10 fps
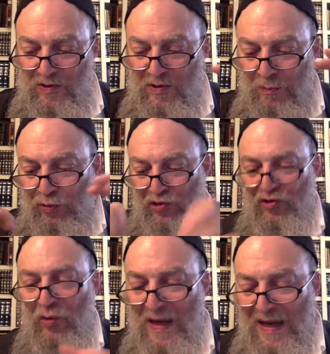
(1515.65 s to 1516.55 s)
You can push
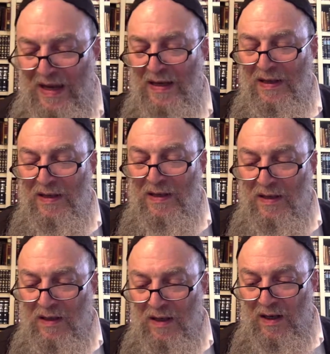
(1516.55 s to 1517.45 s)
away.
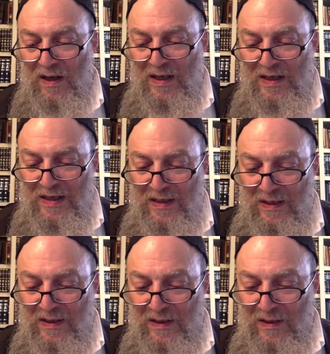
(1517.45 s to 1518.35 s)

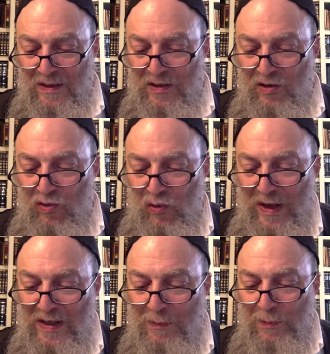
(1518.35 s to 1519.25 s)
You can
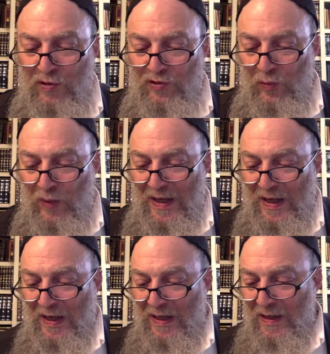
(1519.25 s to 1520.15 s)
greatly push
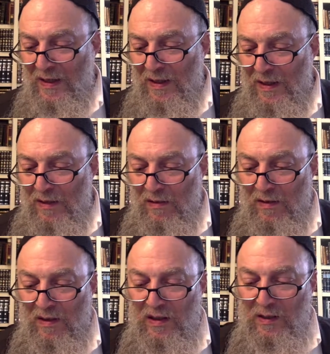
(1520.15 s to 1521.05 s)
away
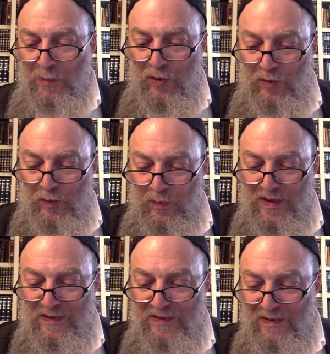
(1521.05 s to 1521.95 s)
the klipot through
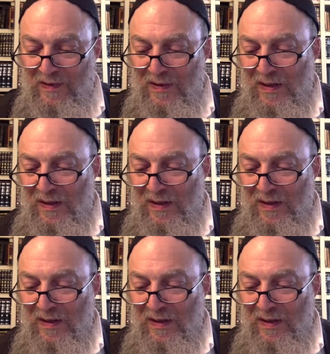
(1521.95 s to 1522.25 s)
this.